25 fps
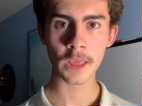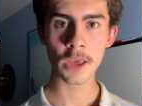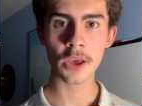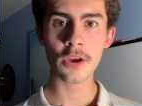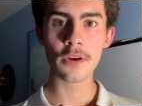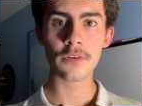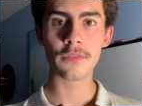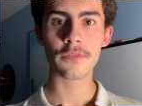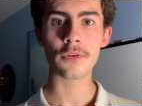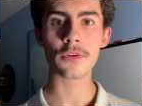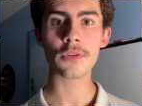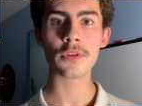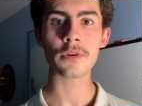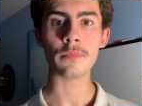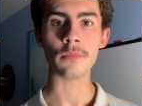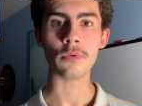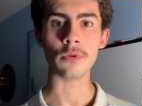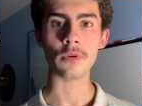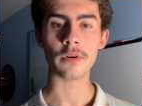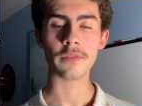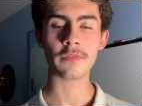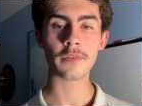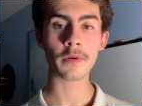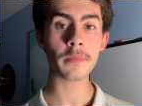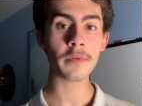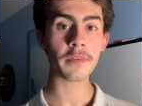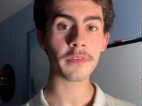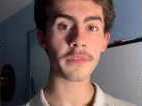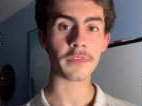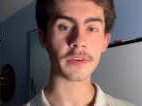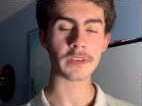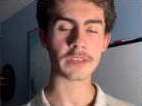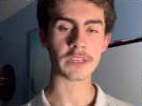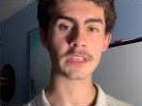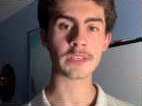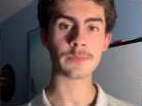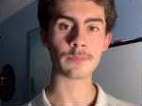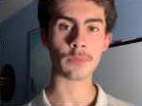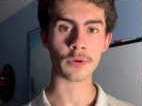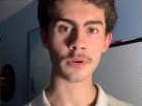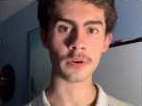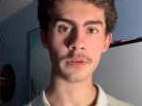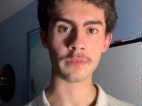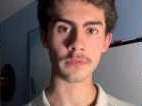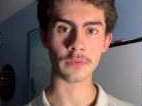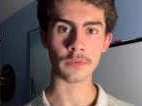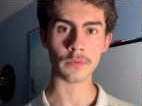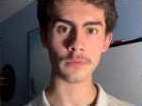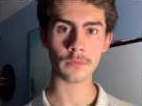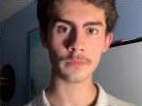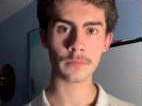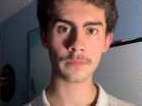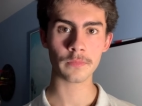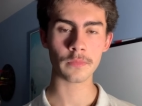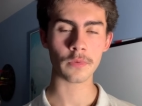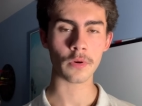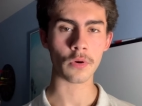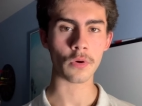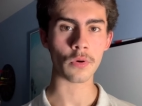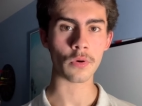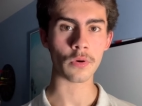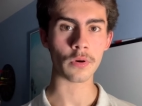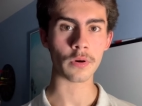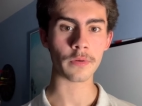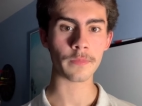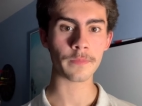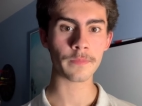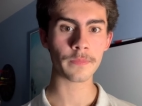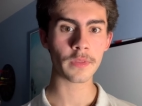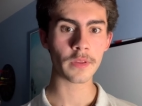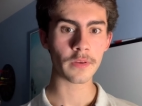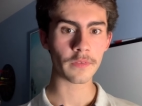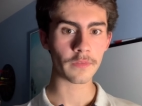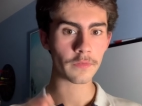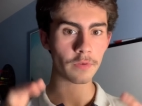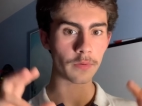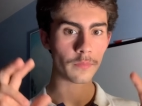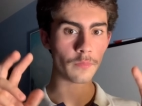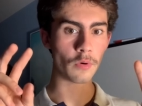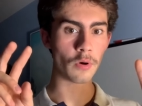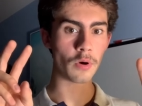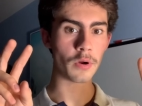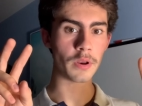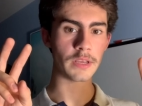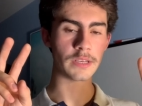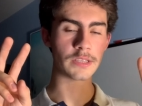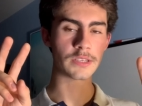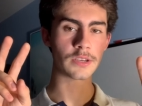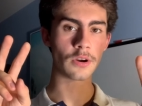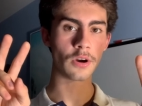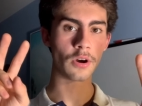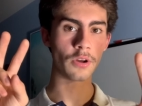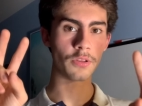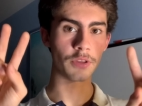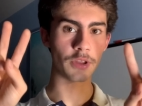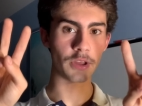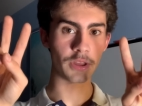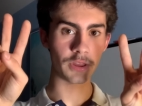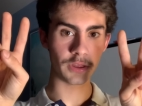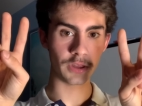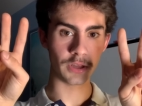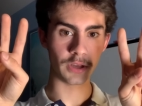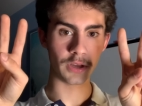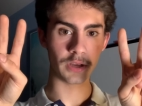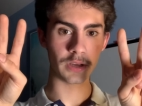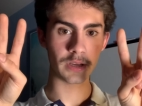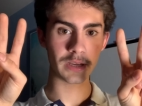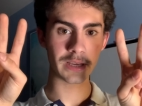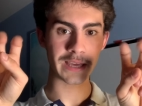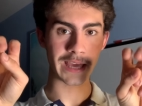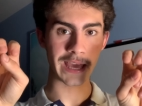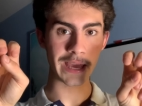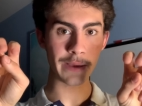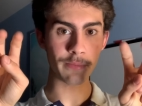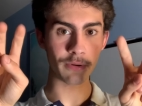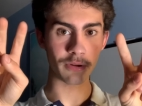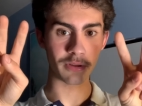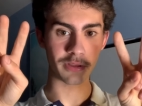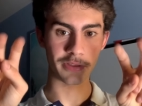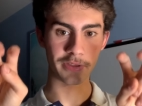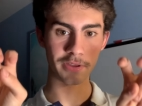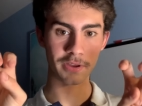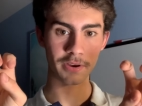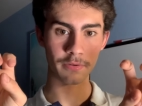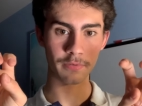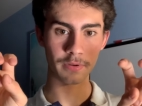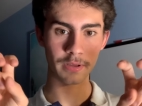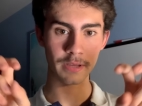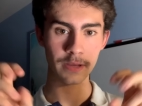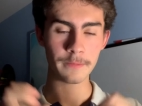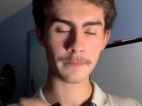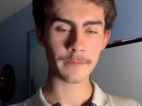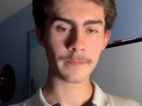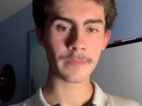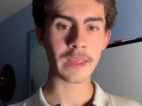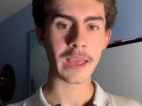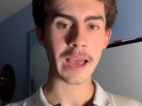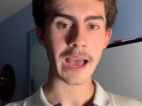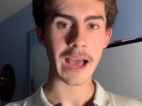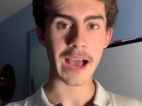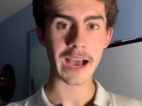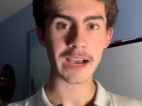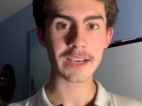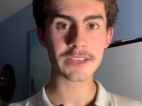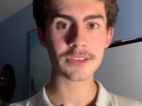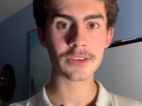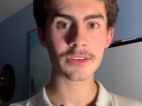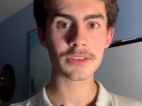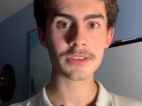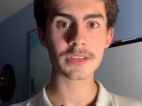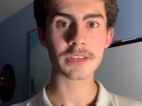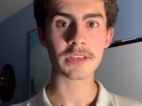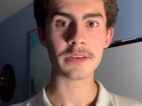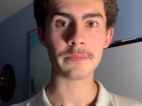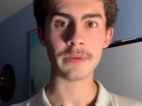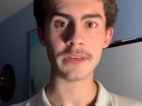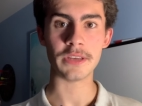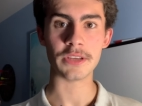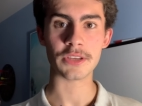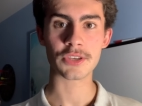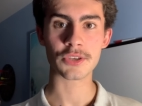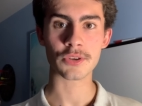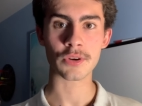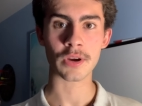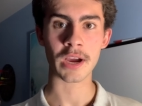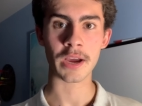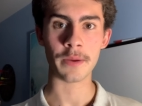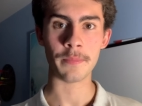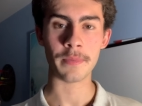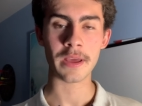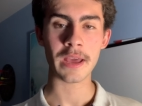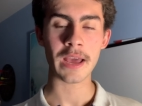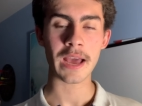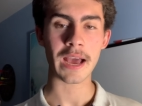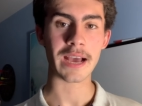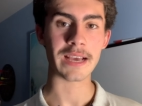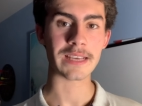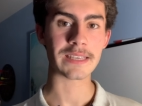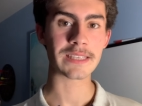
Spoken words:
Furthermore, from a physics point of view, or from what is called the cable theory, axons can be described as